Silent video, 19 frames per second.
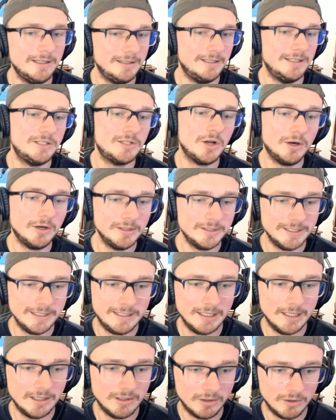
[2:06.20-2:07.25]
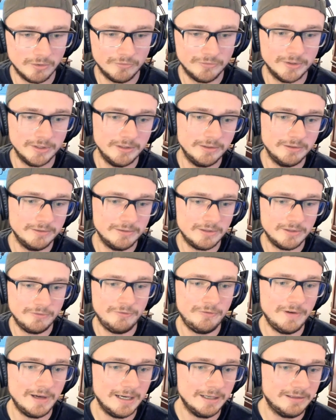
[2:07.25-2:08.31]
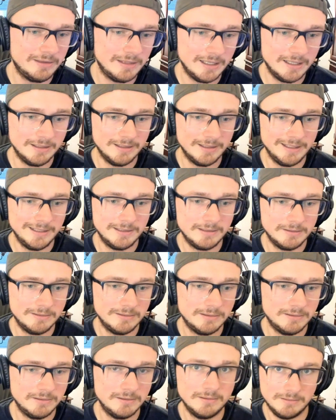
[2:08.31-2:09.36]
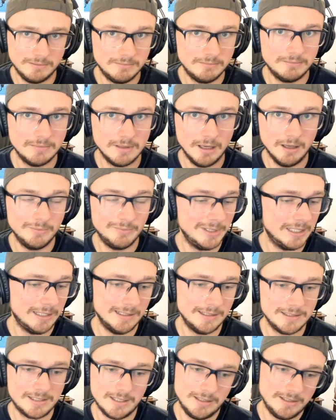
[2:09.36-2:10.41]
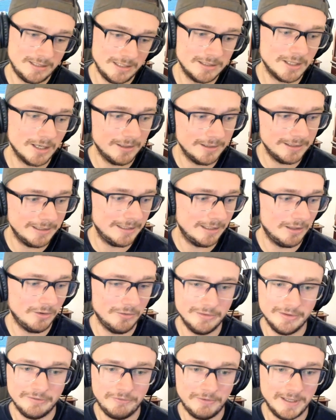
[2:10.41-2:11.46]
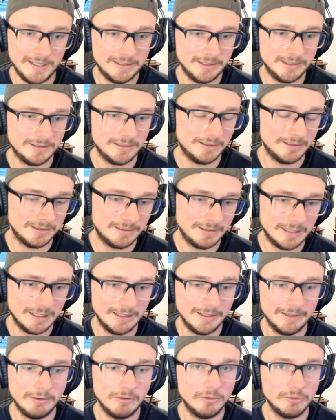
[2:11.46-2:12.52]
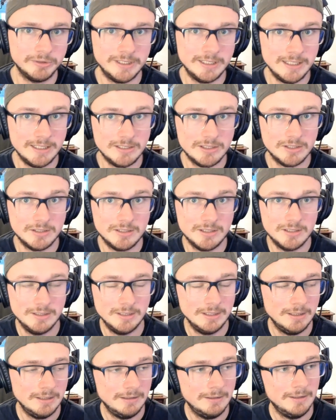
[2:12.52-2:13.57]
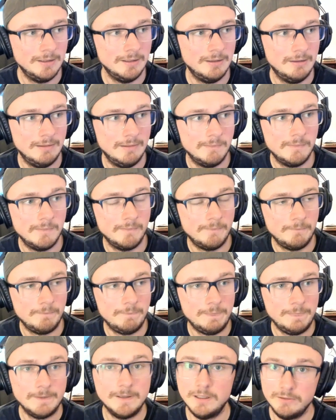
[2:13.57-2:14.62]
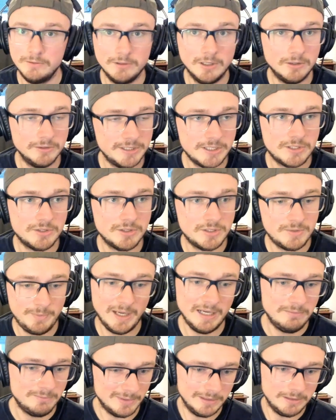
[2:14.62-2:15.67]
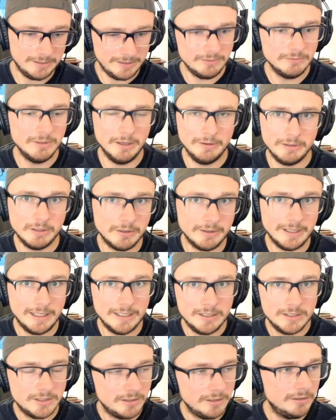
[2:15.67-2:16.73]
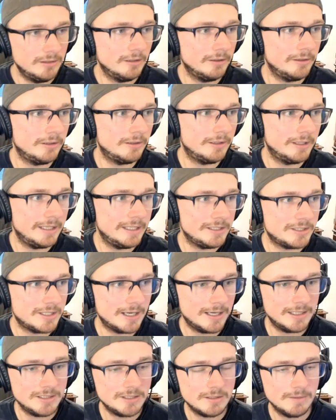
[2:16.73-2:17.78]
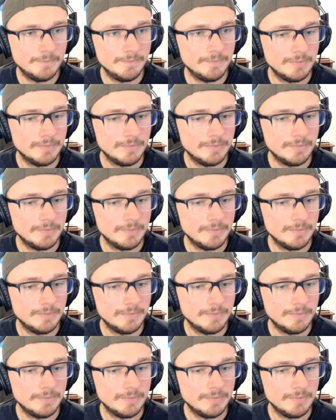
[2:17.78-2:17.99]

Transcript: it's hard to get over the fact that, like, I'll be honest, it's hard to get over the fact that they're kind of like old geezers. You know, no disrespect, but you know your age. You know your age, guys.